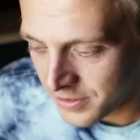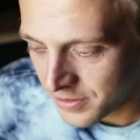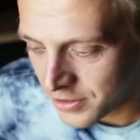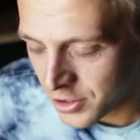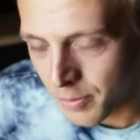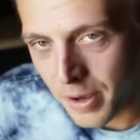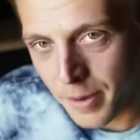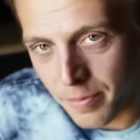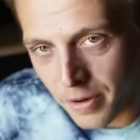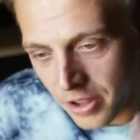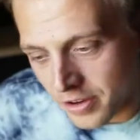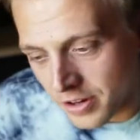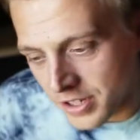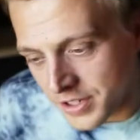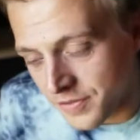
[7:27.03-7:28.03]
So my
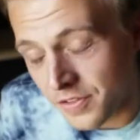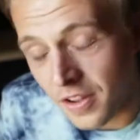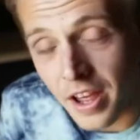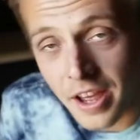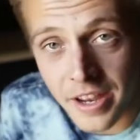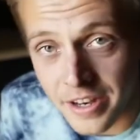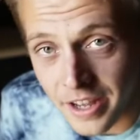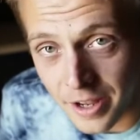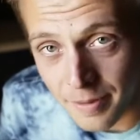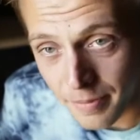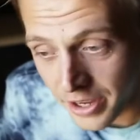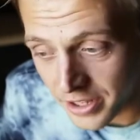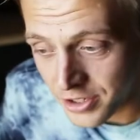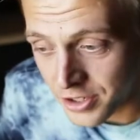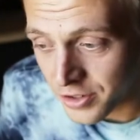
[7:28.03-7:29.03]
brother is flying down
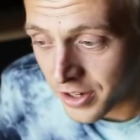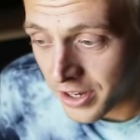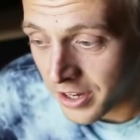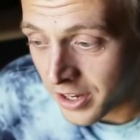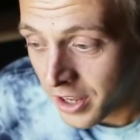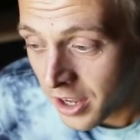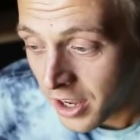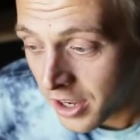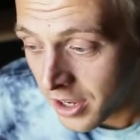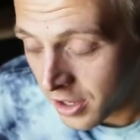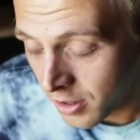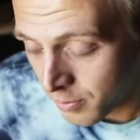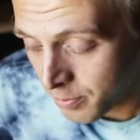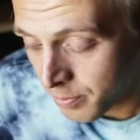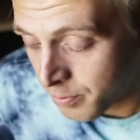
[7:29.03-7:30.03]
Main Street,
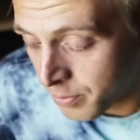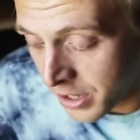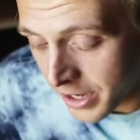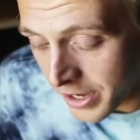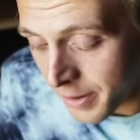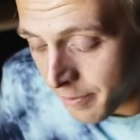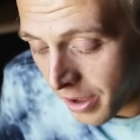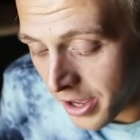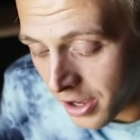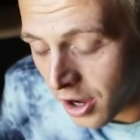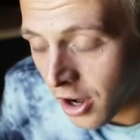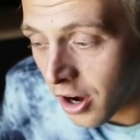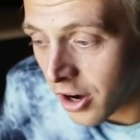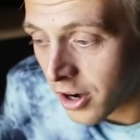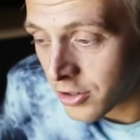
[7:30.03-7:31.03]
getting my
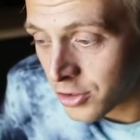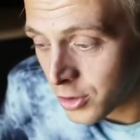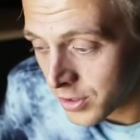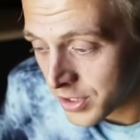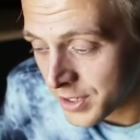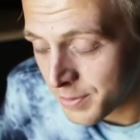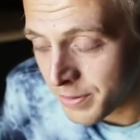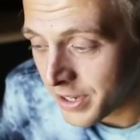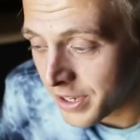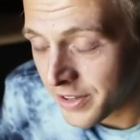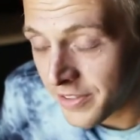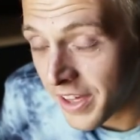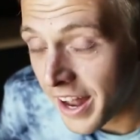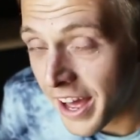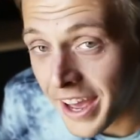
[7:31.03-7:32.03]
car to a
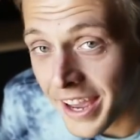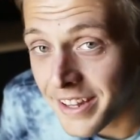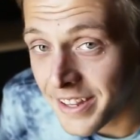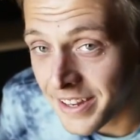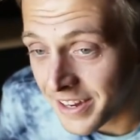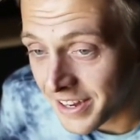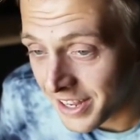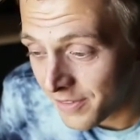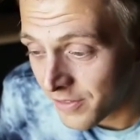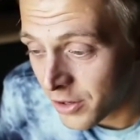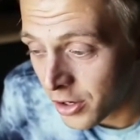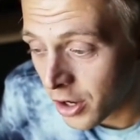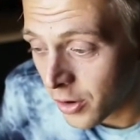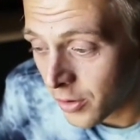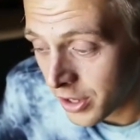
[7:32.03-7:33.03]
speed that I didn't
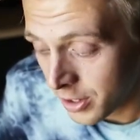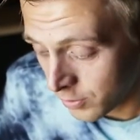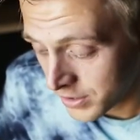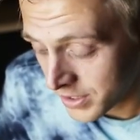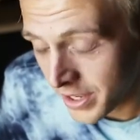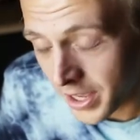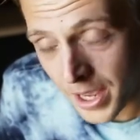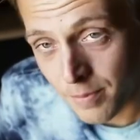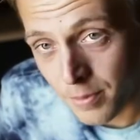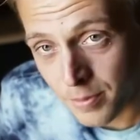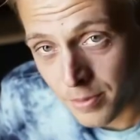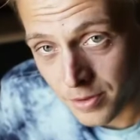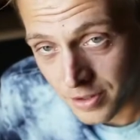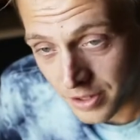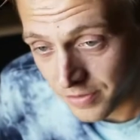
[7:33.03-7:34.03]
even know it was
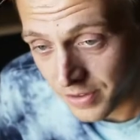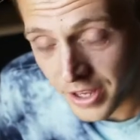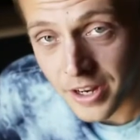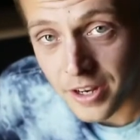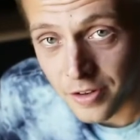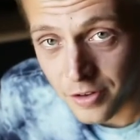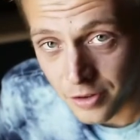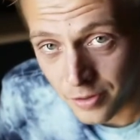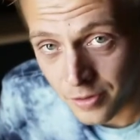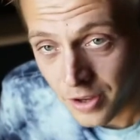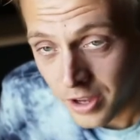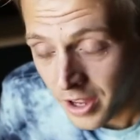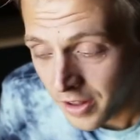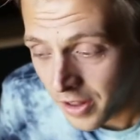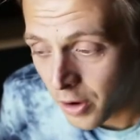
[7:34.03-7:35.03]
capable of getting to.
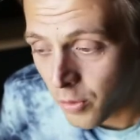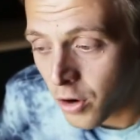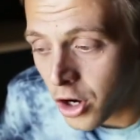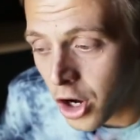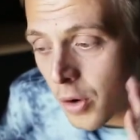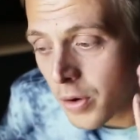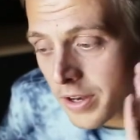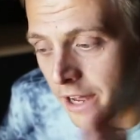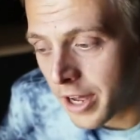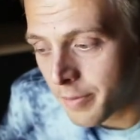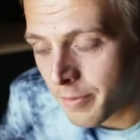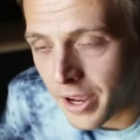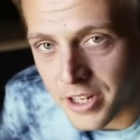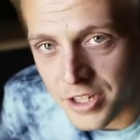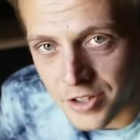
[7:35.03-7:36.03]
Like, we're going
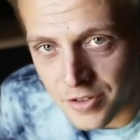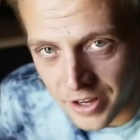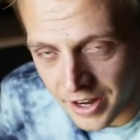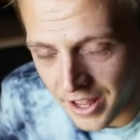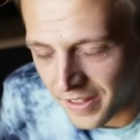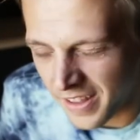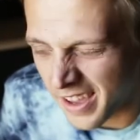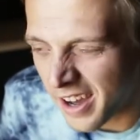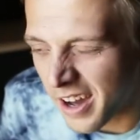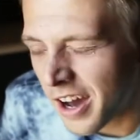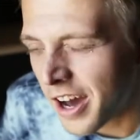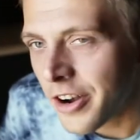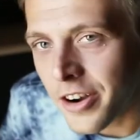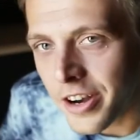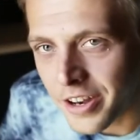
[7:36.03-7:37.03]
down Main Street at like
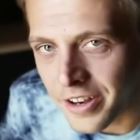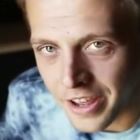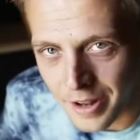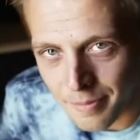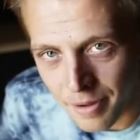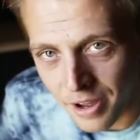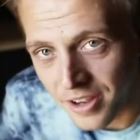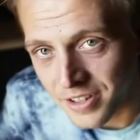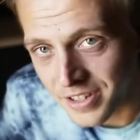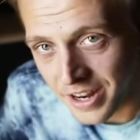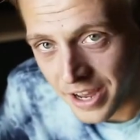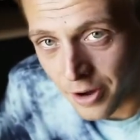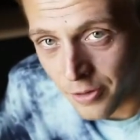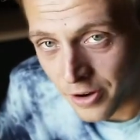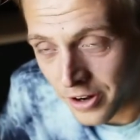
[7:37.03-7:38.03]
110 miles an
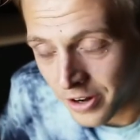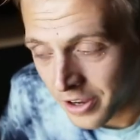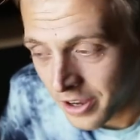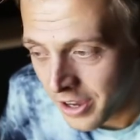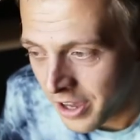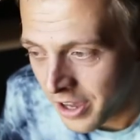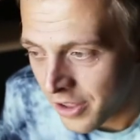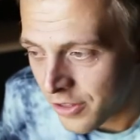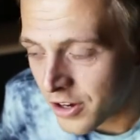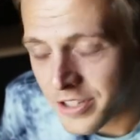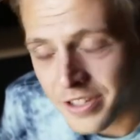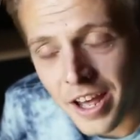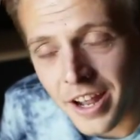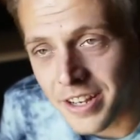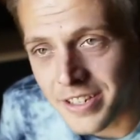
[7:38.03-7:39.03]
hour.
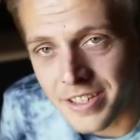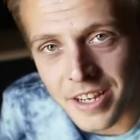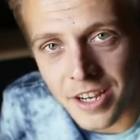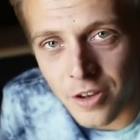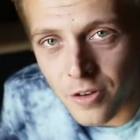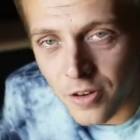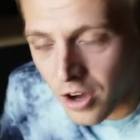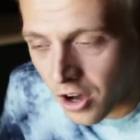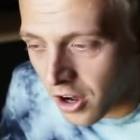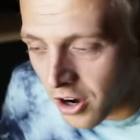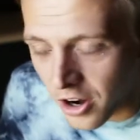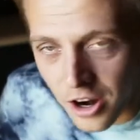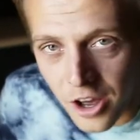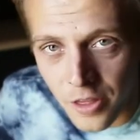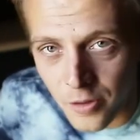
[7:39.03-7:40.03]
There's not a single
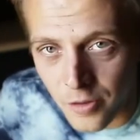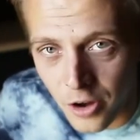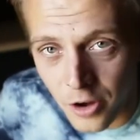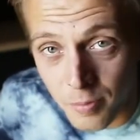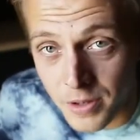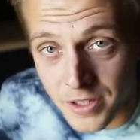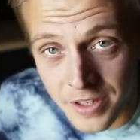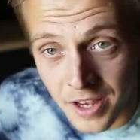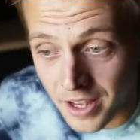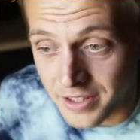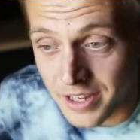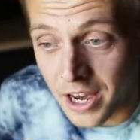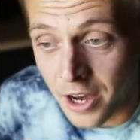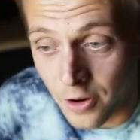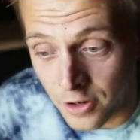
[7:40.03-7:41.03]
car on the road
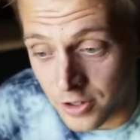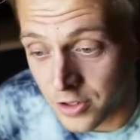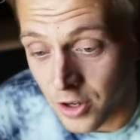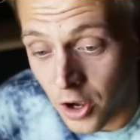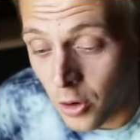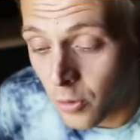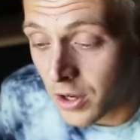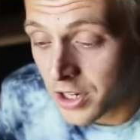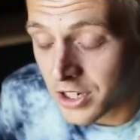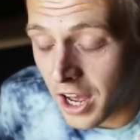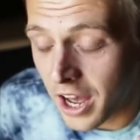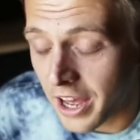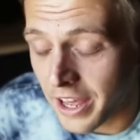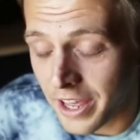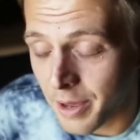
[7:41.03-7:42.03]
besides ours, which
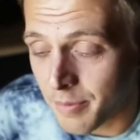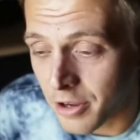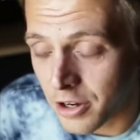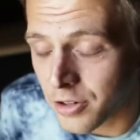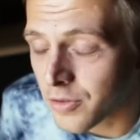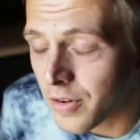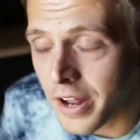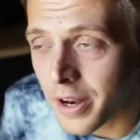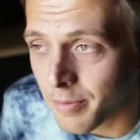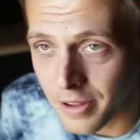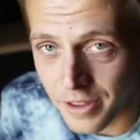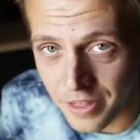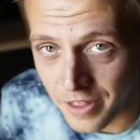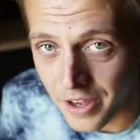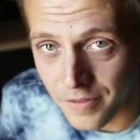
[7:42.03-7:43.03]
I am
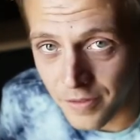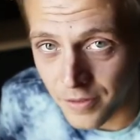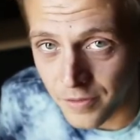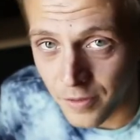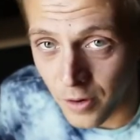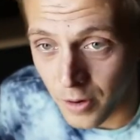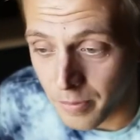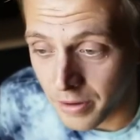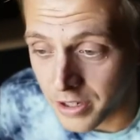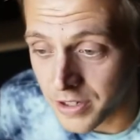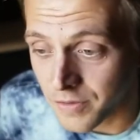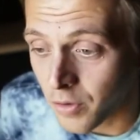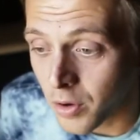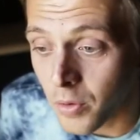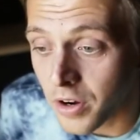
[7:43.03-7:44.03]
incredibly thankful for, because
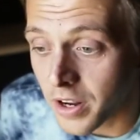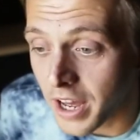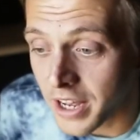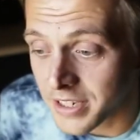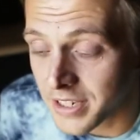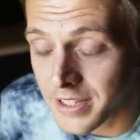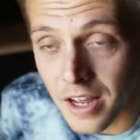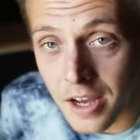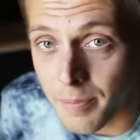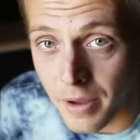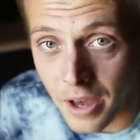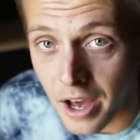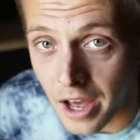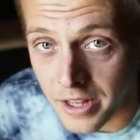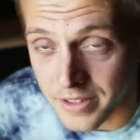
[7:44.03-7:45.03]
if we would have got stuck
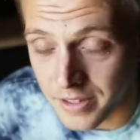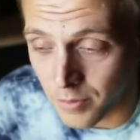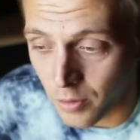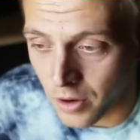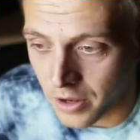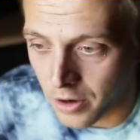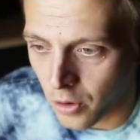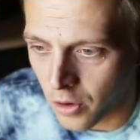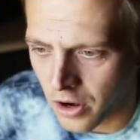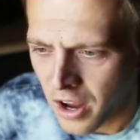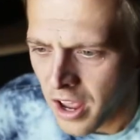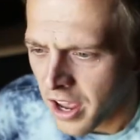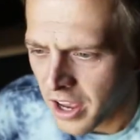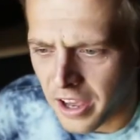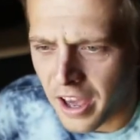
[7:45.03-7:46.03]
behind someone or,
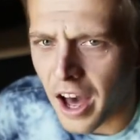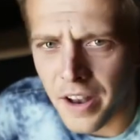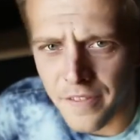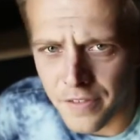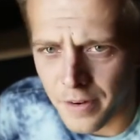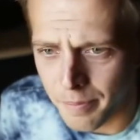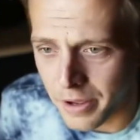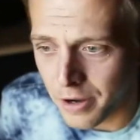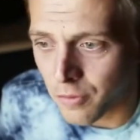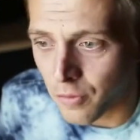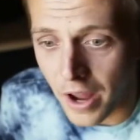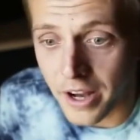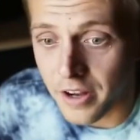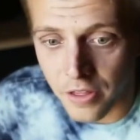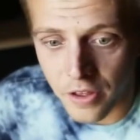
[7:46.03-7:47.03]
God forbid,
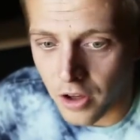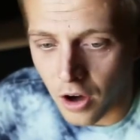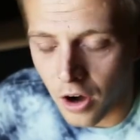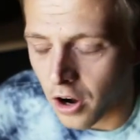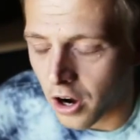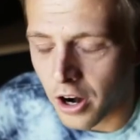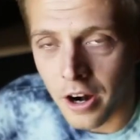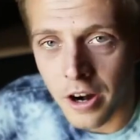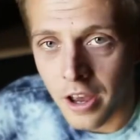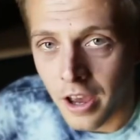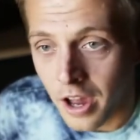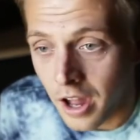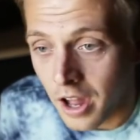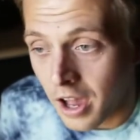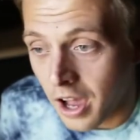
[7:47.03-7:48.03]
wrecked the car,
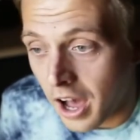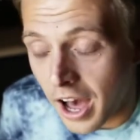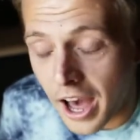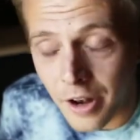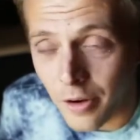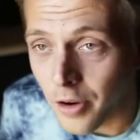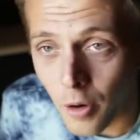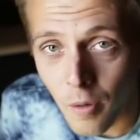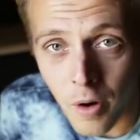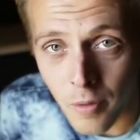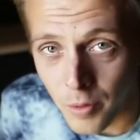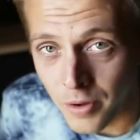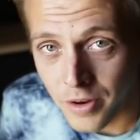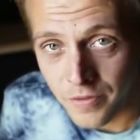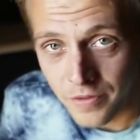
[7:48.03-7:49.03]
I don't know what
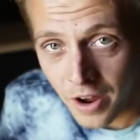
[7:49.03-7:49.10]
we would have